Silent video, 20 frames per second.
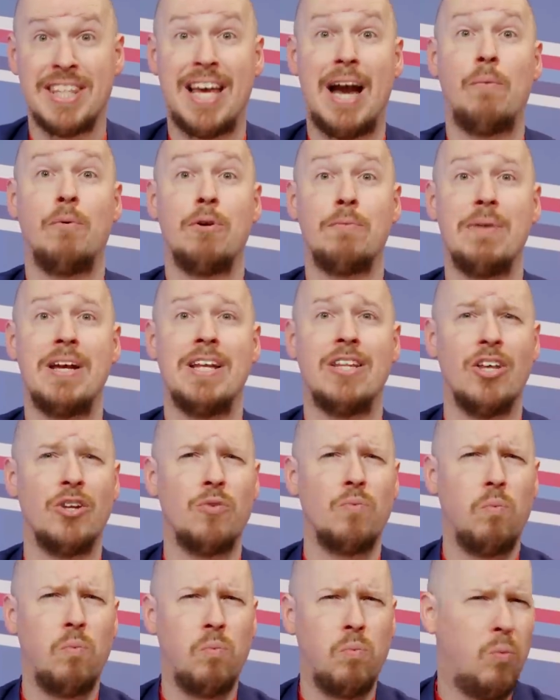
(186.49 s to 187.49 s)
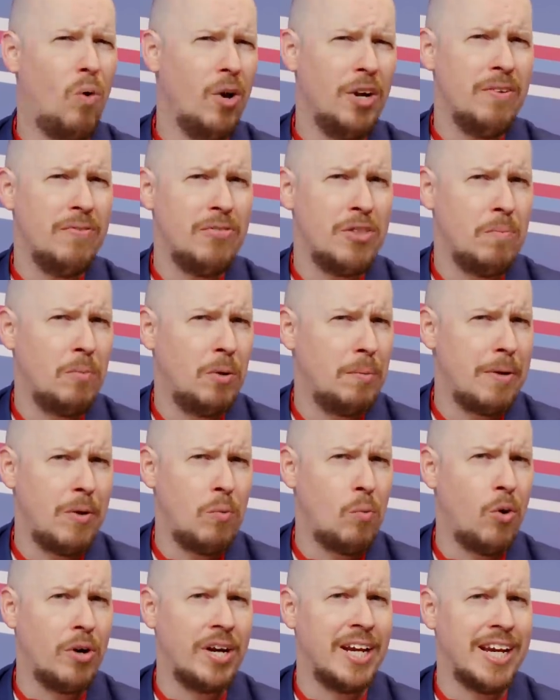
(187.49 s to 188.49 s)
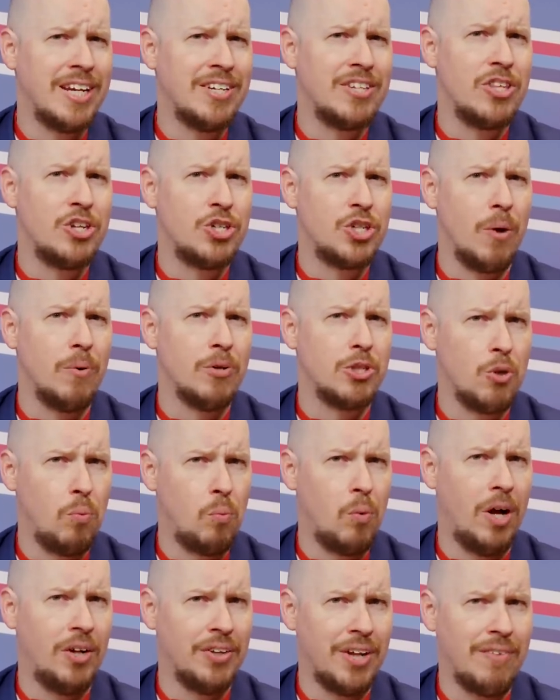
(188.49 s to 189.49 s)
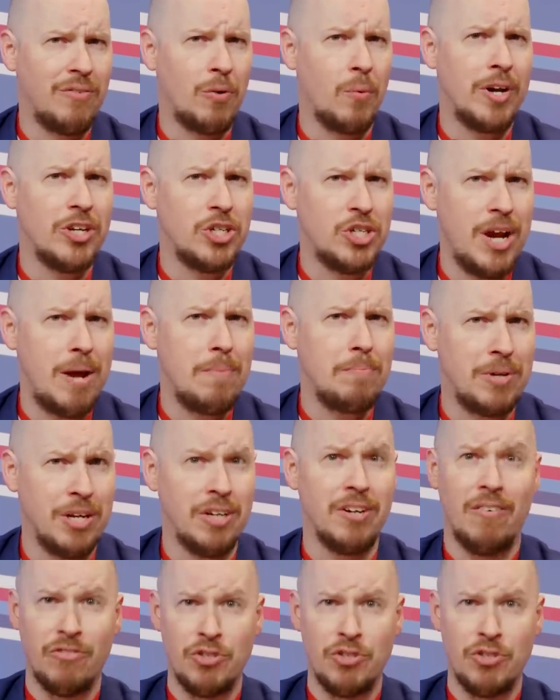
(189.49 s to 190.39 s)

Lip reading: that would mean that one of them will be walking into the show as the World Heavyweight Champion.